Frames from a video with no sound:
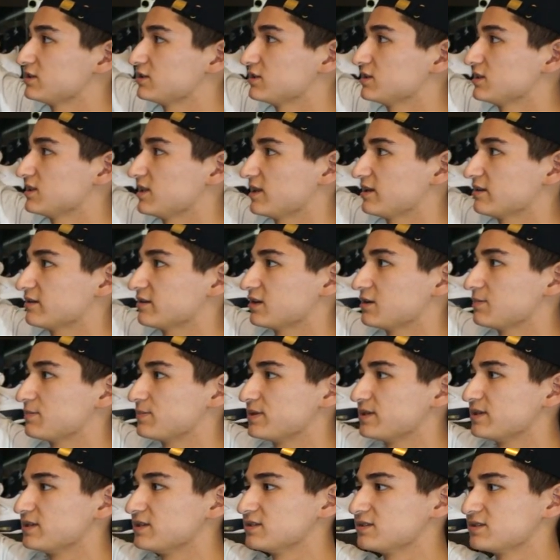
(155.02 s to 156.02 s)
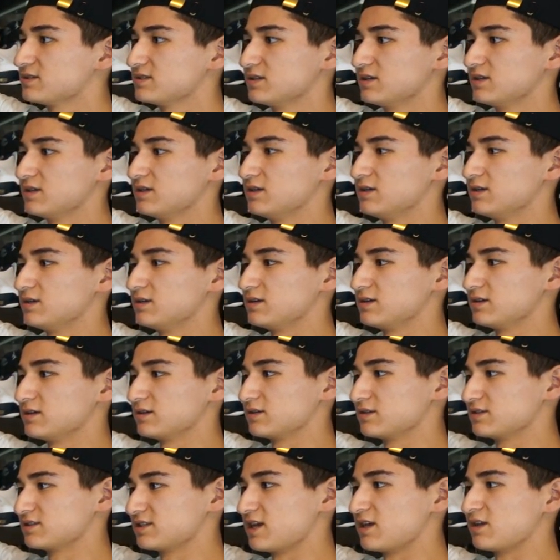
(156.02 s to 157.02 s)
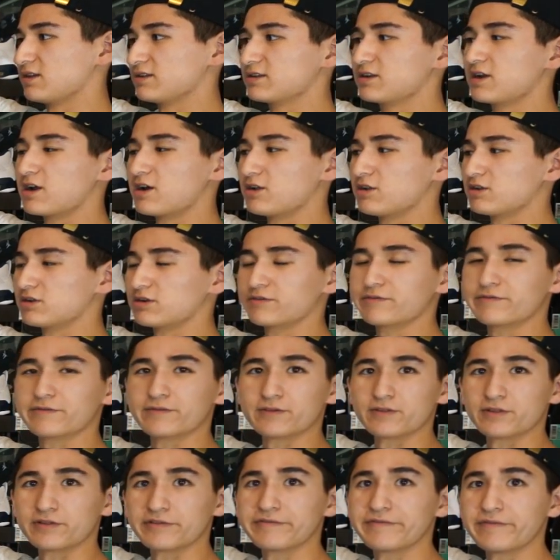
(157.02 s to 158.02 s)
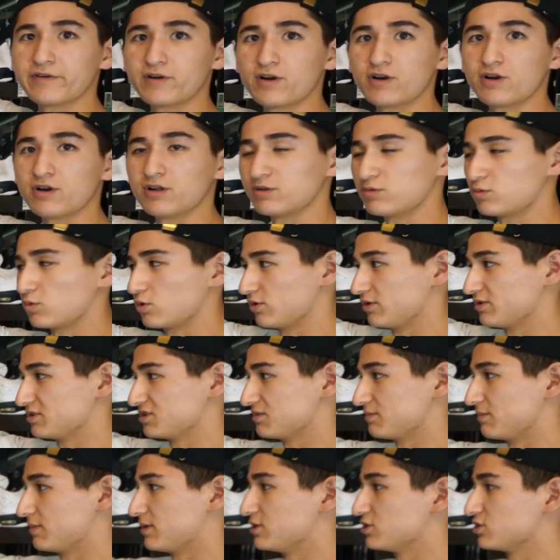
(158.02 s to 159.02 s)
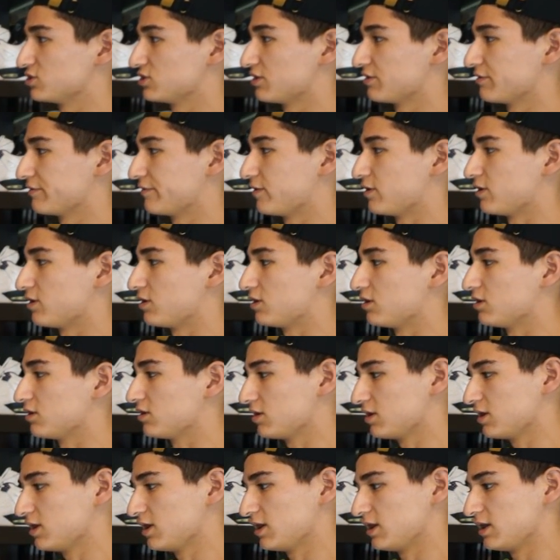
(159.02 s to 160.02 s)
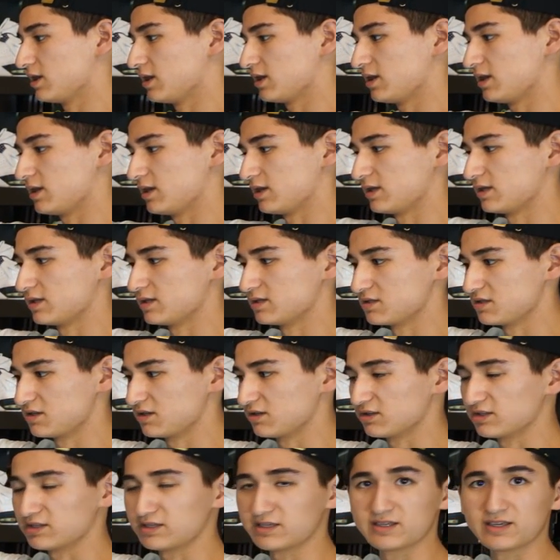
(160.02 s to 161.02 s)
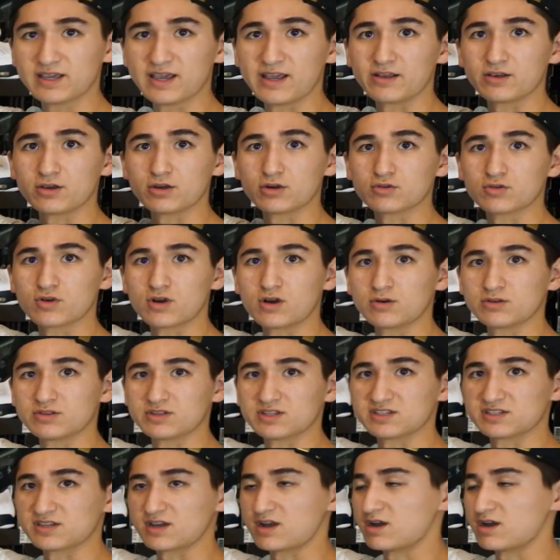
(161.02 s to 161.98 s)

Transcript: good layering piece, solid color for the fall, wear this a bunch in the fall, and really can't go wrong with this